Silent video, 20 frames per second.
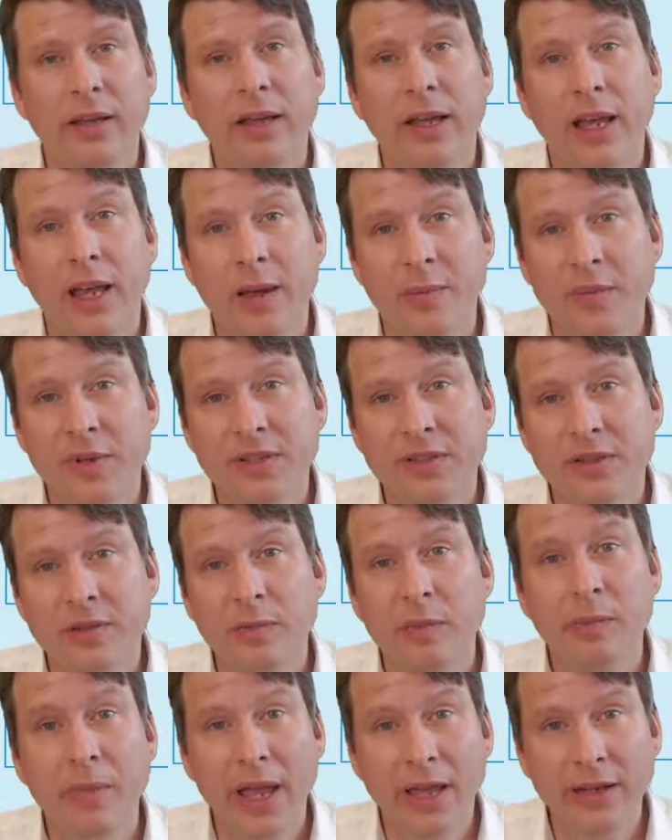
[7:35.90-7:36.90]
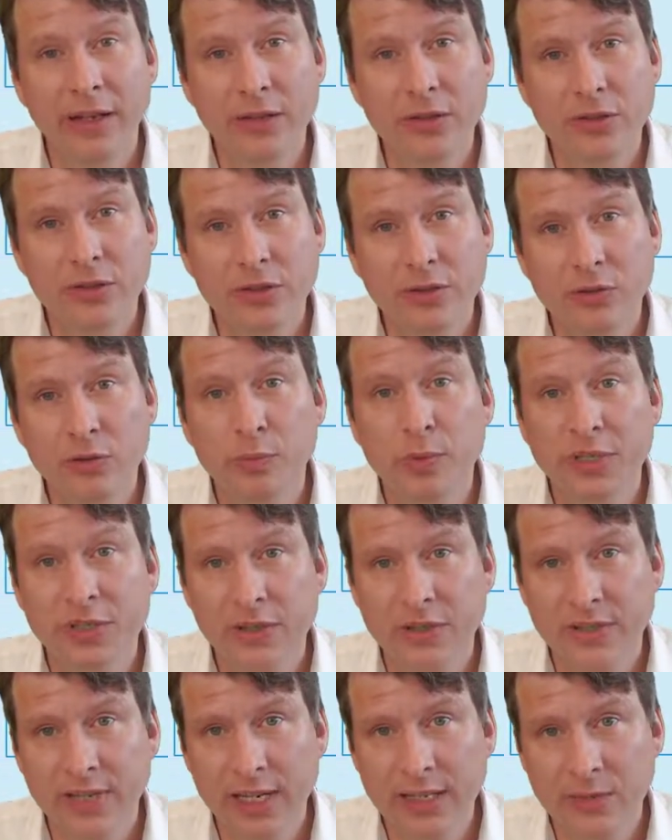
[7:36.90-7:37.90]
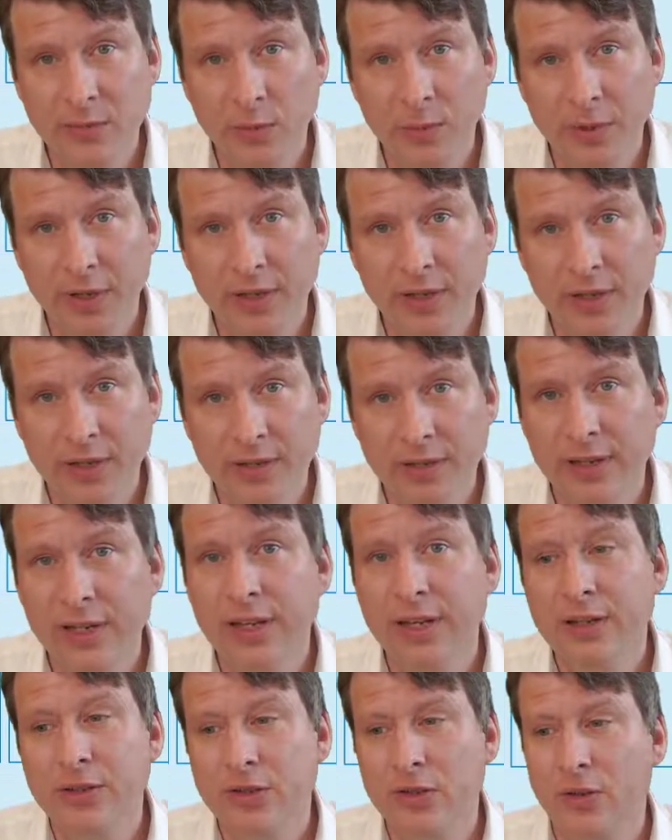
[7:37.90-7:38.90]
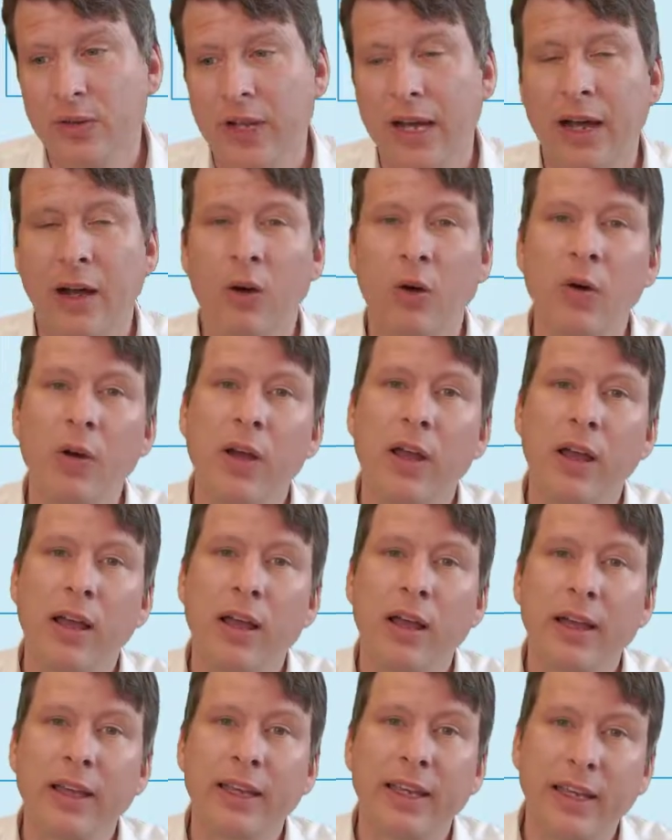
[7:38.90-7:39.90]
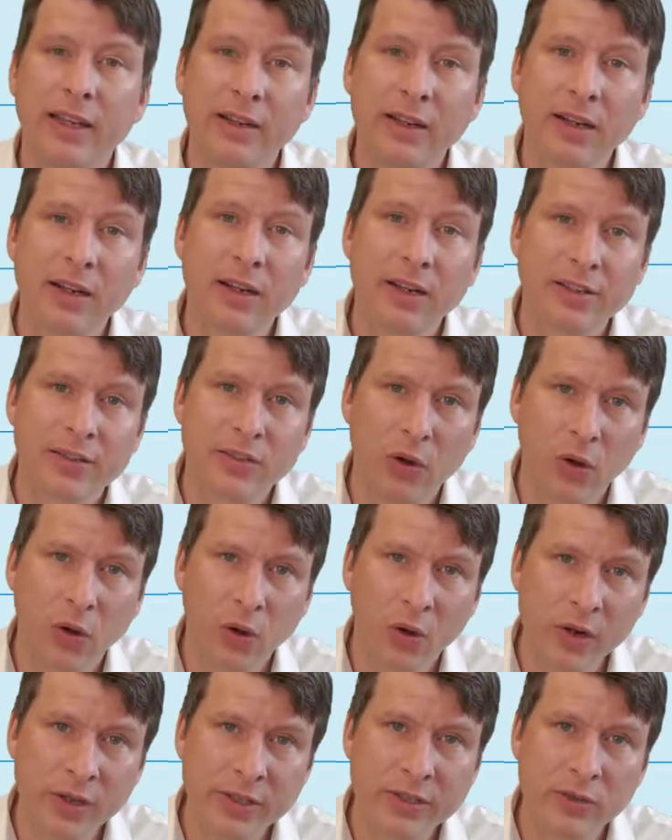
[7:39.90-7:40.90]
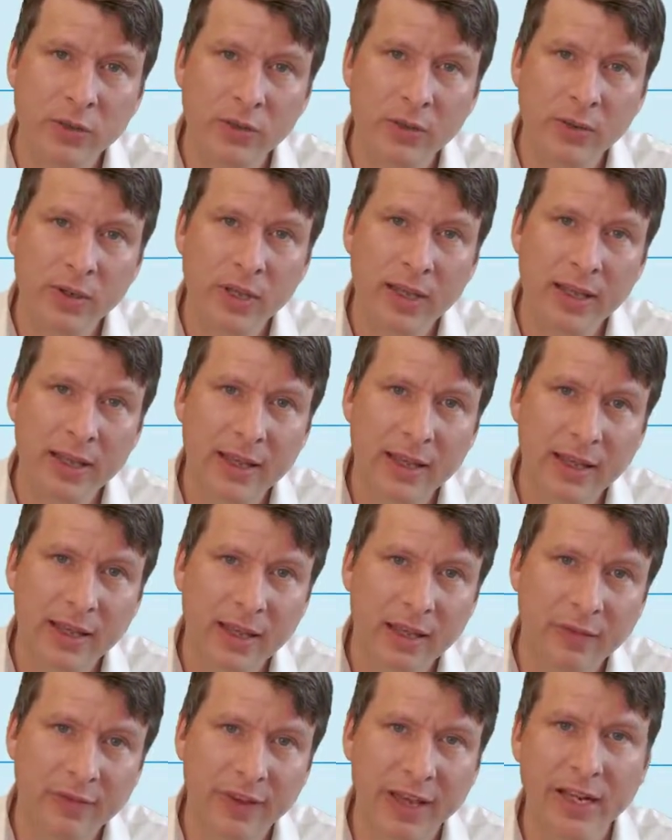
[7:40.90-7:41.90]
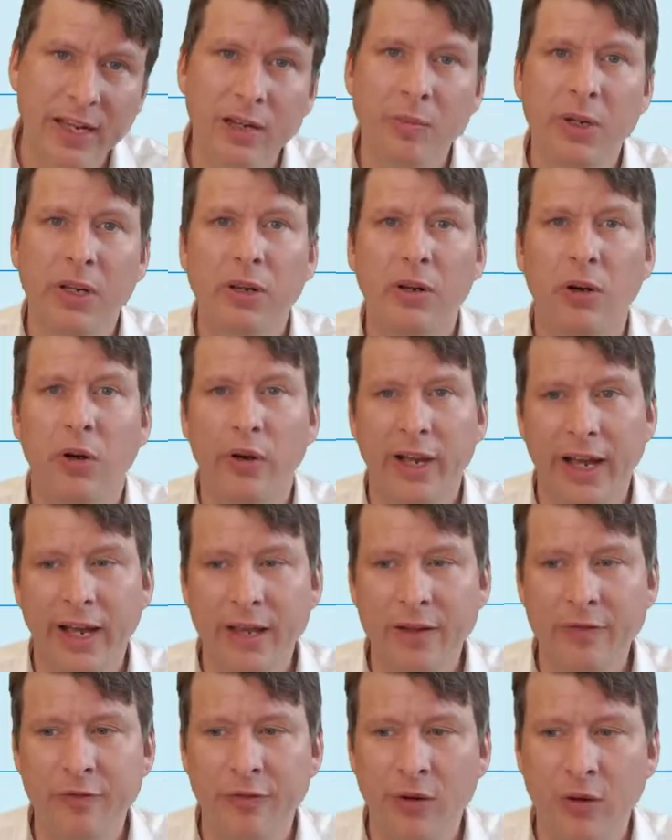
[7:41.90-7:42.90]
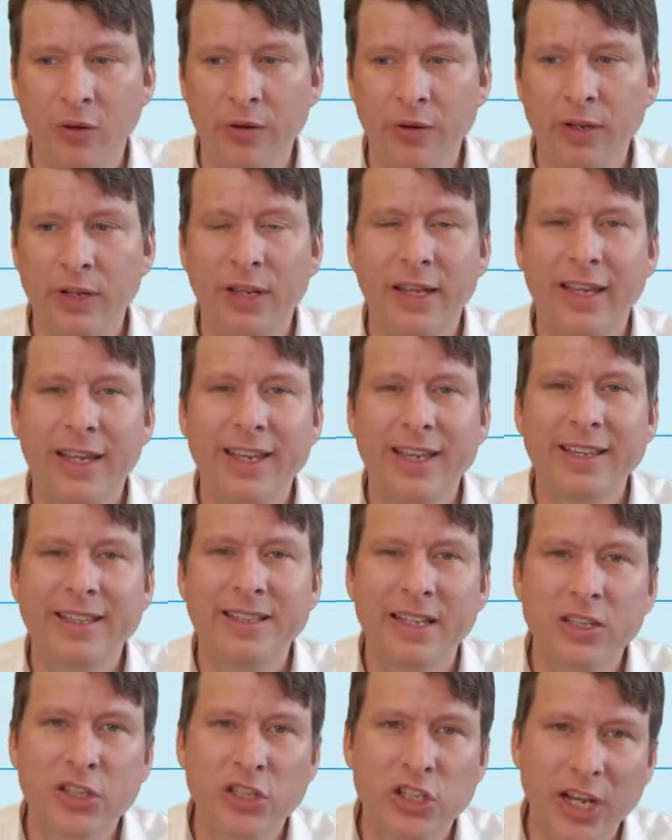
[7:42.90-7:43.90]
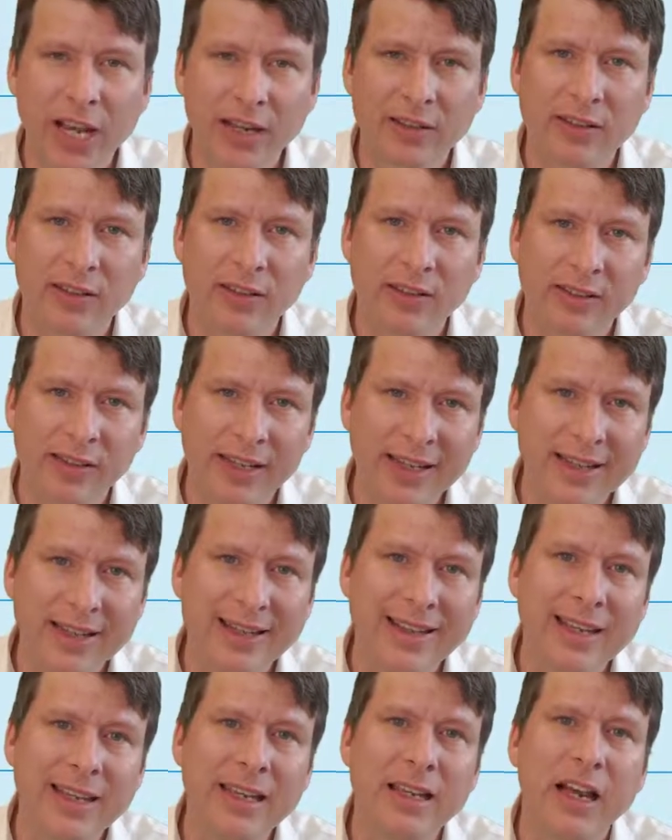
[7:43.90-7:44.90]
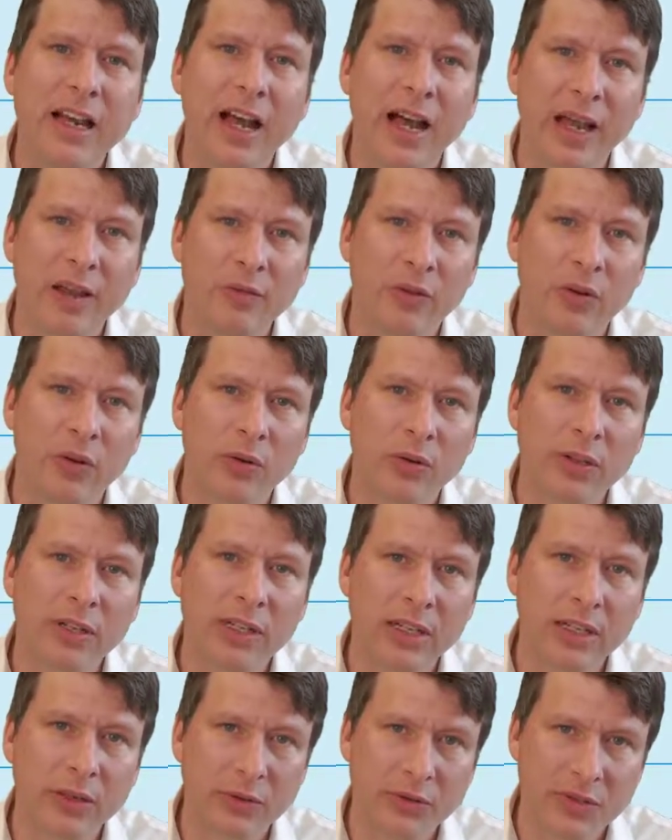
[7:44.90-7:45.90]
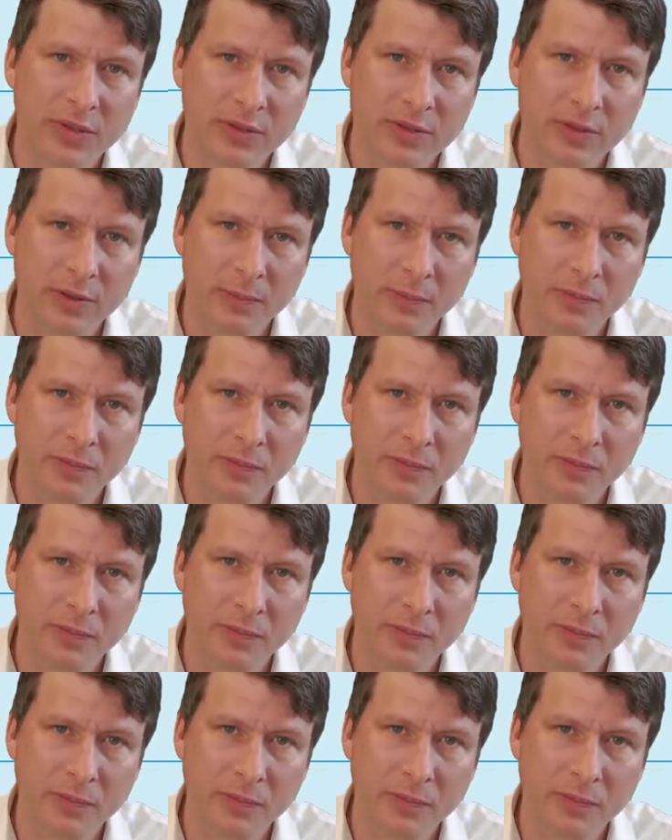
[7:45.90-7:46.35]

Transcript: Amazon managed to be successful with it. So now Kindle is also available on iPhone. It's injected in the iPhone ecosystem.